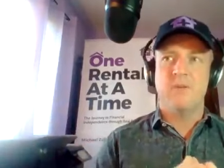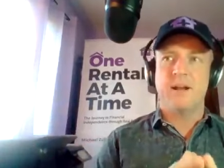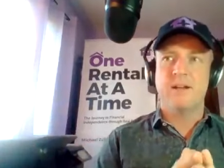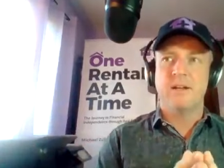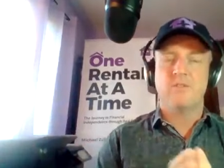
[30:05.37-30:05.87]

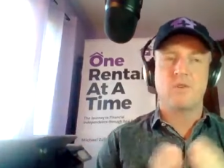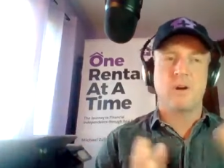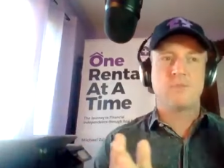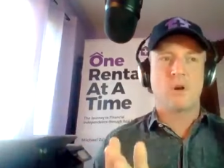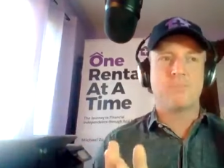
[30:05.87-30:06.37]
right
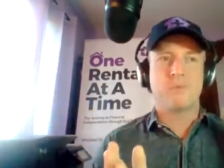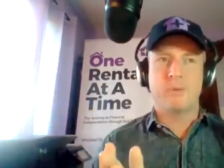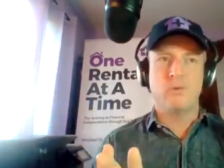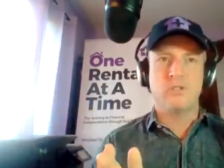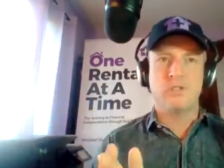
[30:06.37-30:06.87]
trump trump's
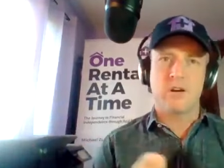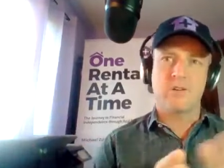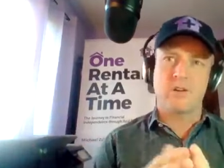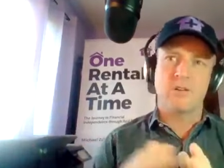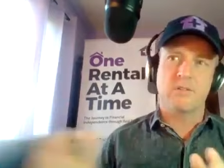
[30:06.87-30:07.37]
blue is
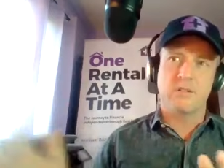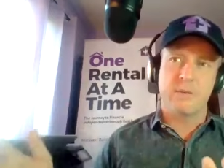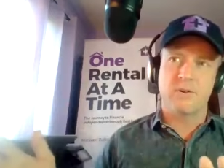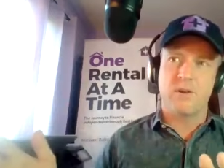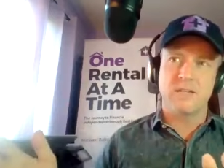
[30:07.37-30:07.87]
darker
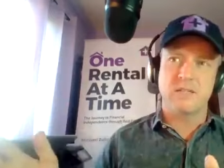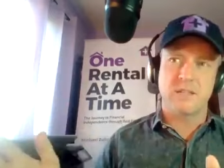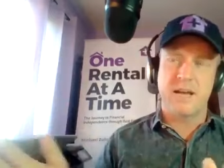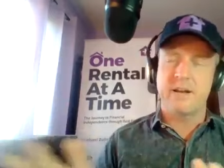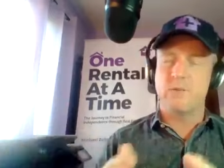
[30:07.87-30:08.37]
democrats is
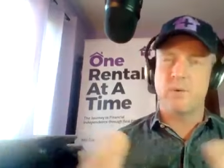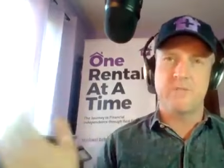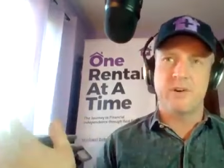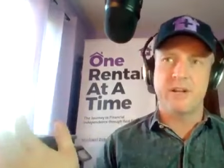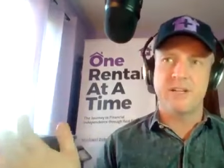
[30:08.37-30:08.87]
lighter
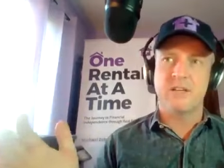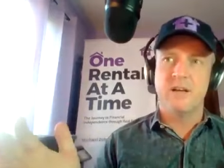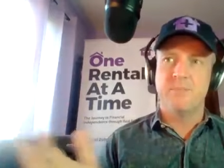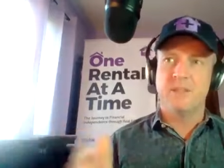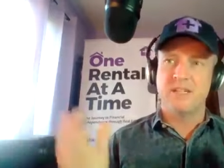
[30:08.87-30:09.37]
whatever it is
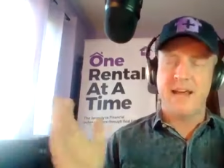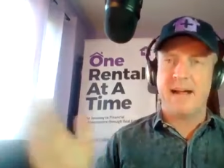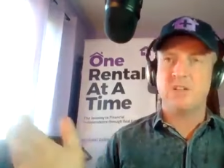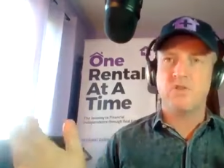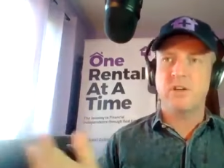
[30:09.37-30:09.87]
but the
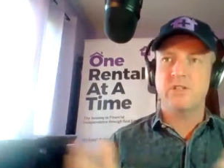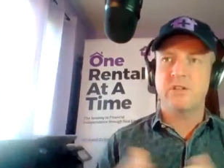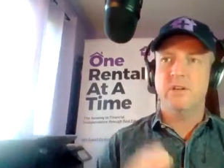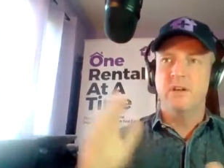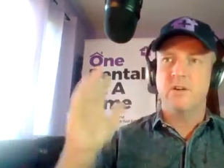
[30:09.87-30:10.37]
tax
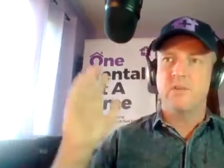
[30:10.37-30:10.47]
structure